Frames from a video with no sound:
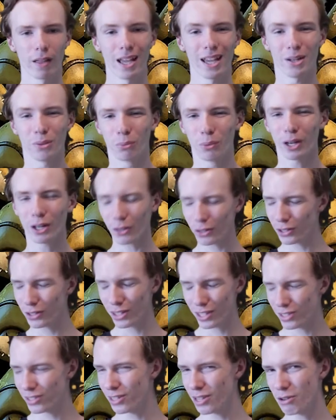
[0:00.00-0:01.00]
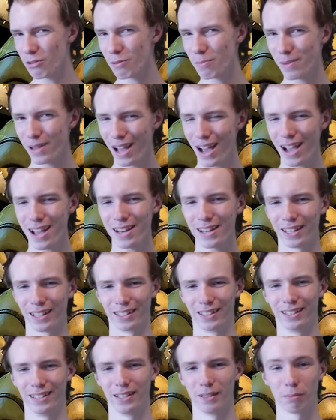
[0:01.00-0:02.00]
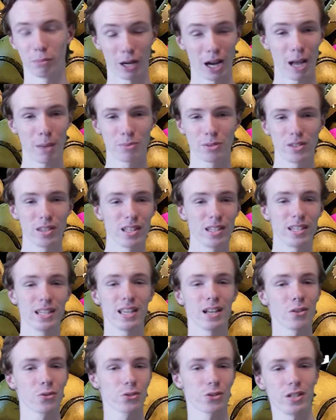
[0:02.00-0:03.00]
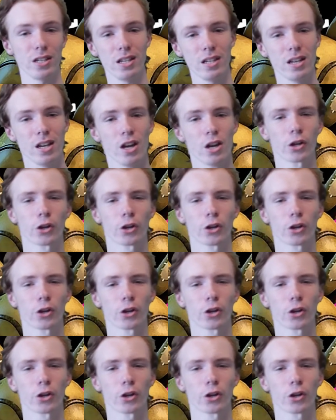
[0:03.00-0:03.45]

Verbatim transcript: And where could the secret be hiding? Perhaps in the DLC?